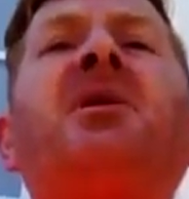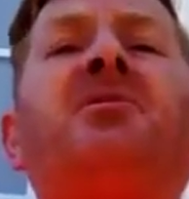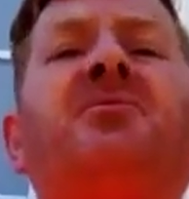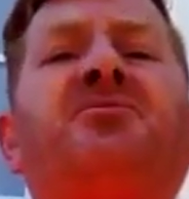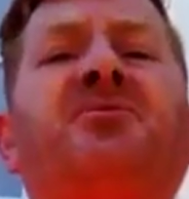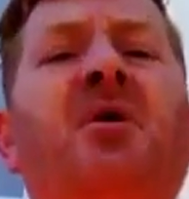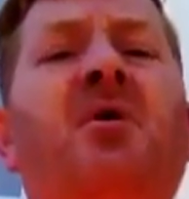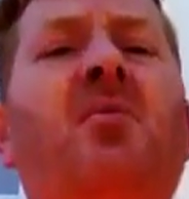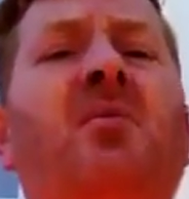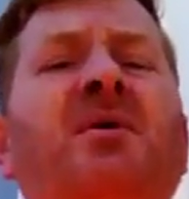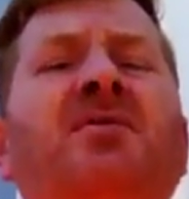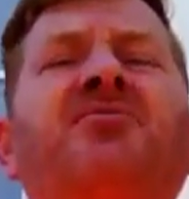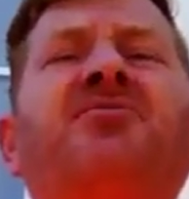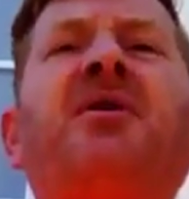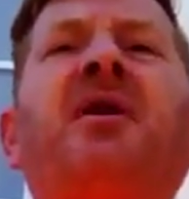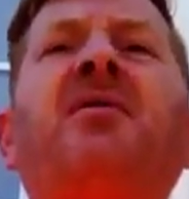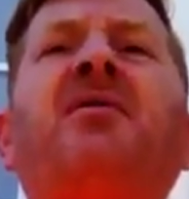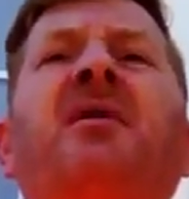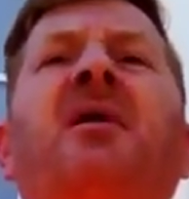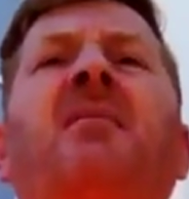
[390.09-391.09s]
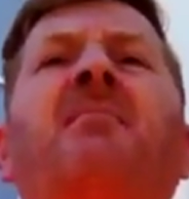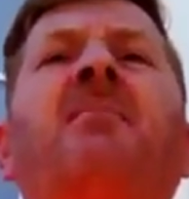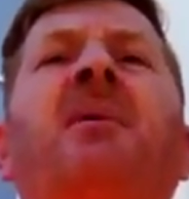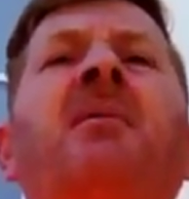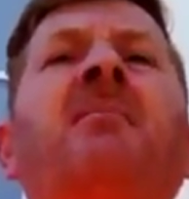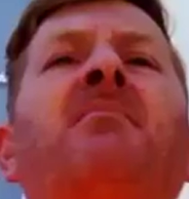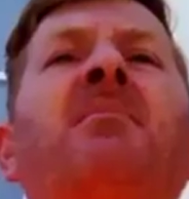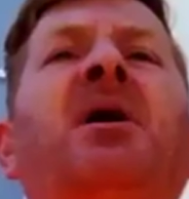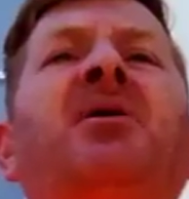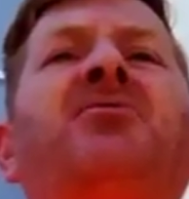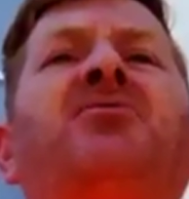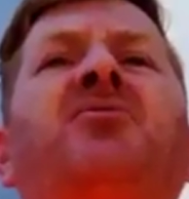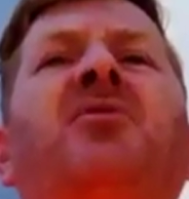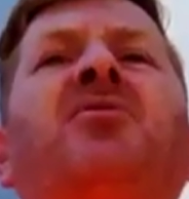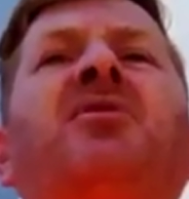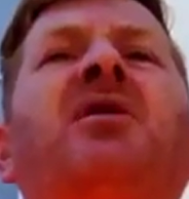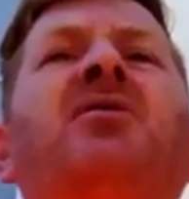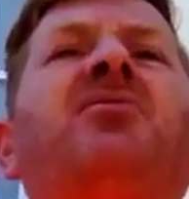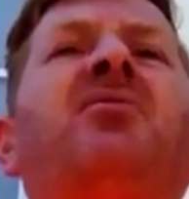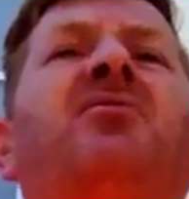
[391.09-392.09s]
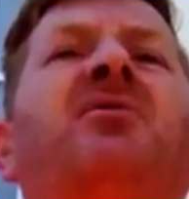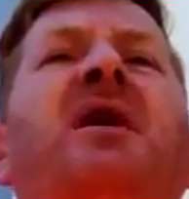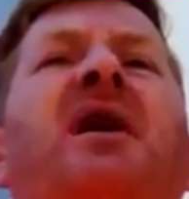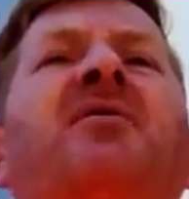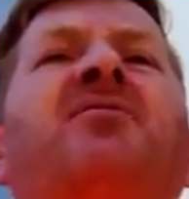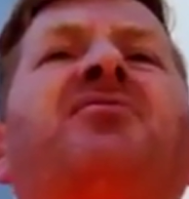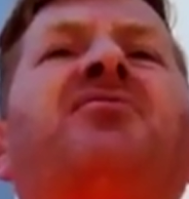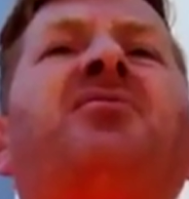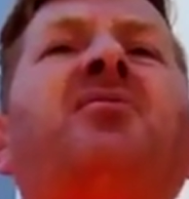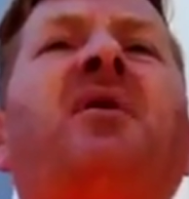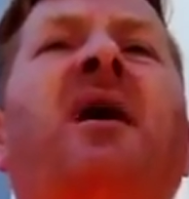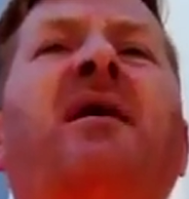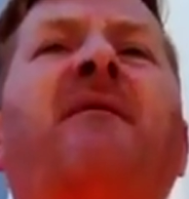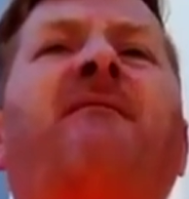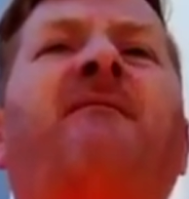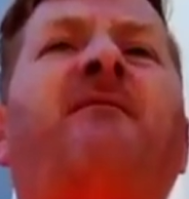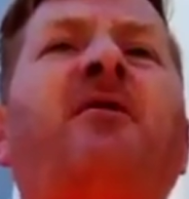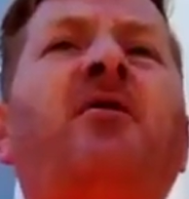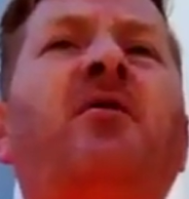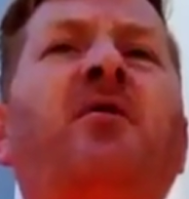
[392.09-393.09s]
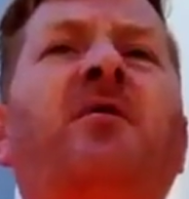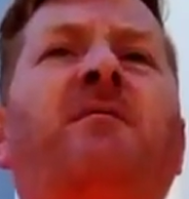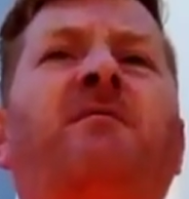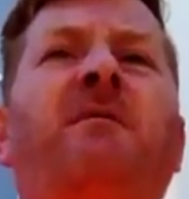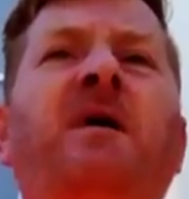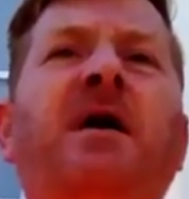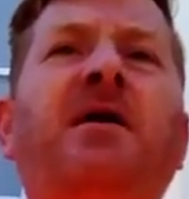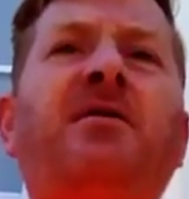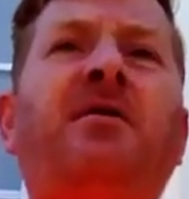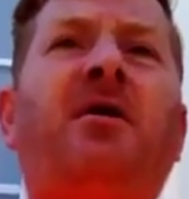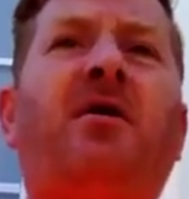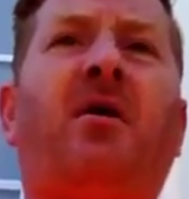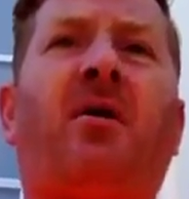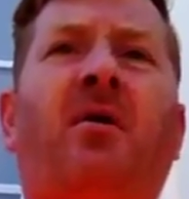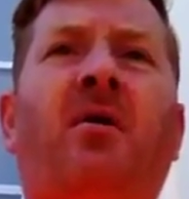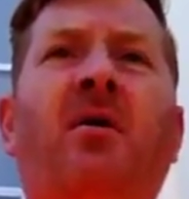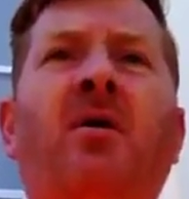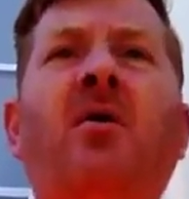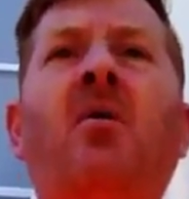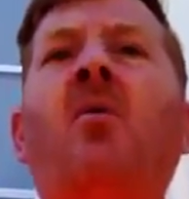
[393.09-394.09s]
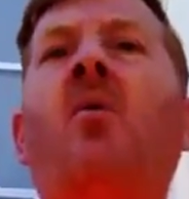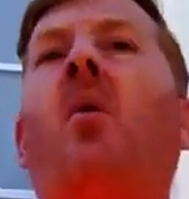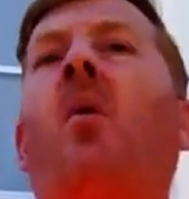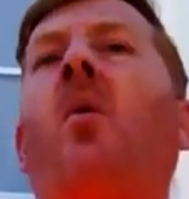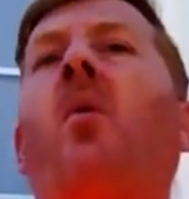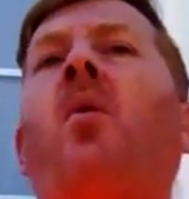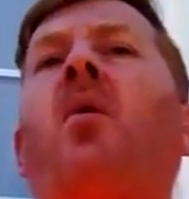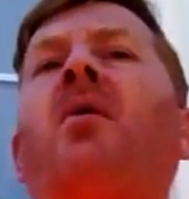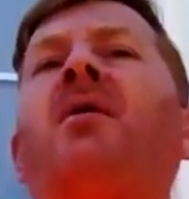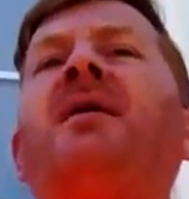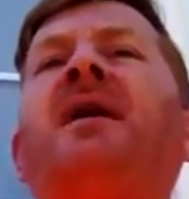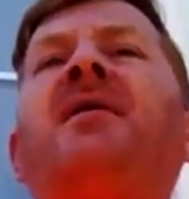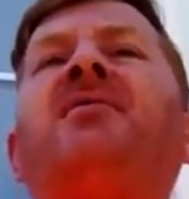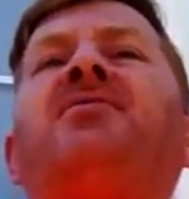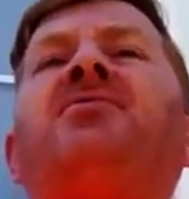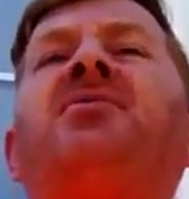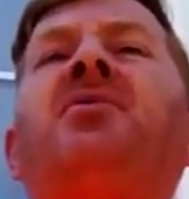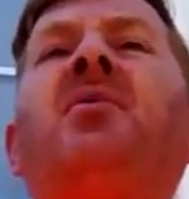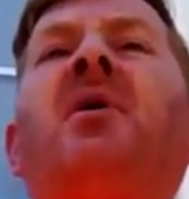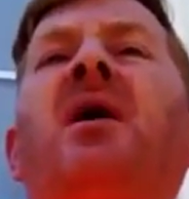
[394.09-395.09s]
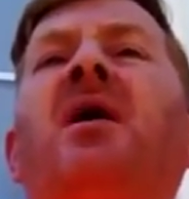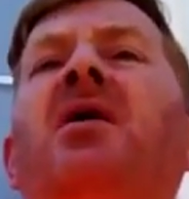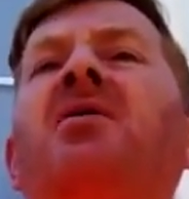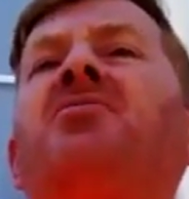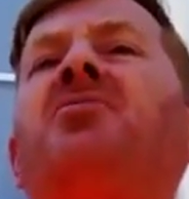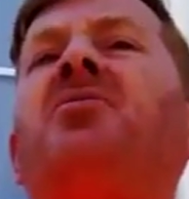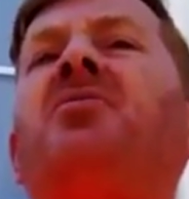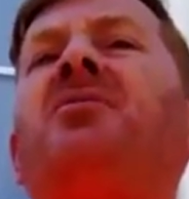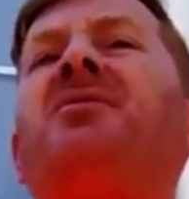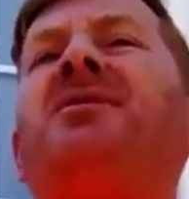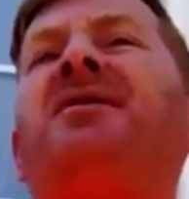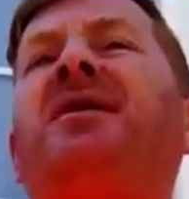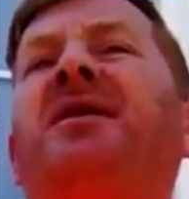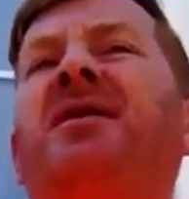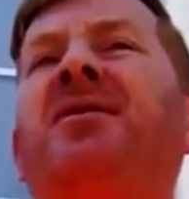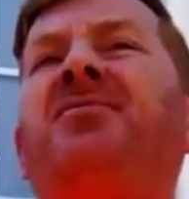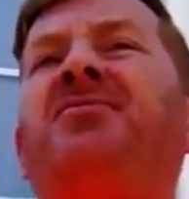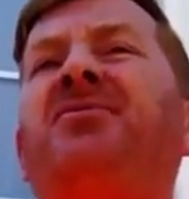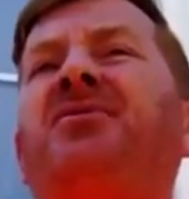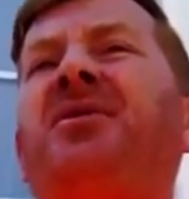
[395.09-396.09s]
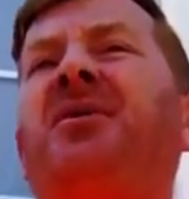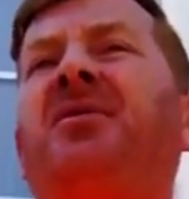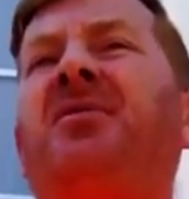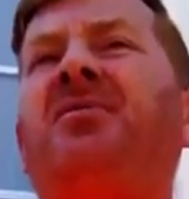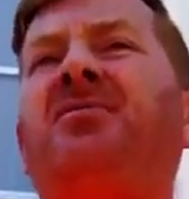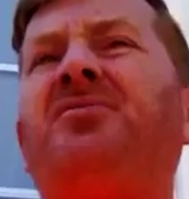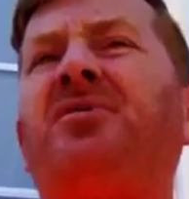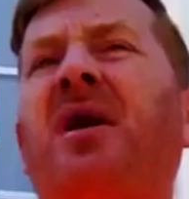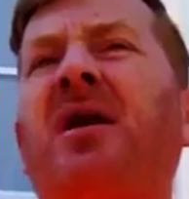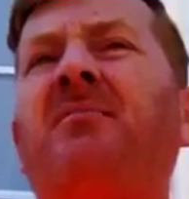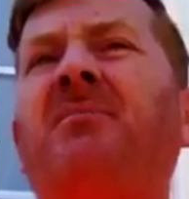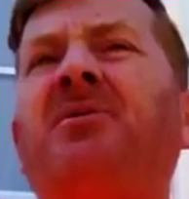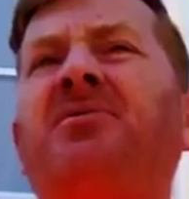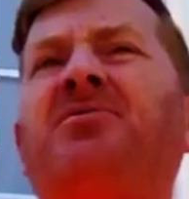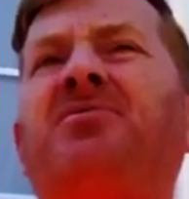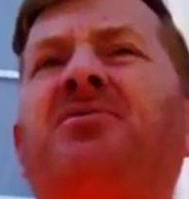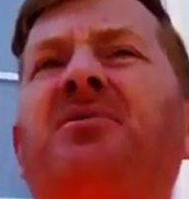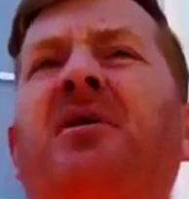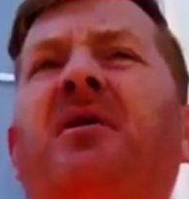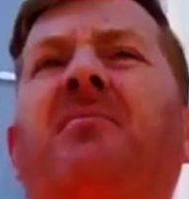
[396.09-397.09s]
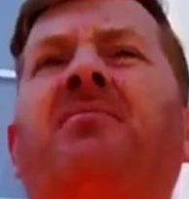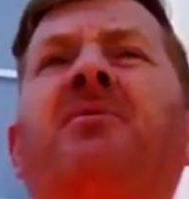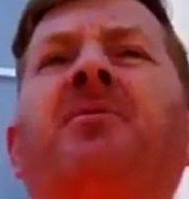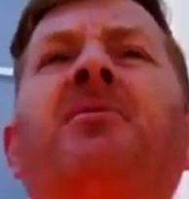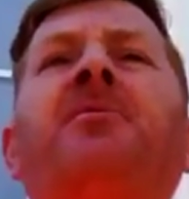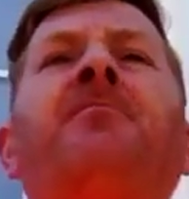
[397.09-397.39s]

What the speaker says: So when setting up, make sure that you're next to a food vendor or next to other kids' entertainment stuff.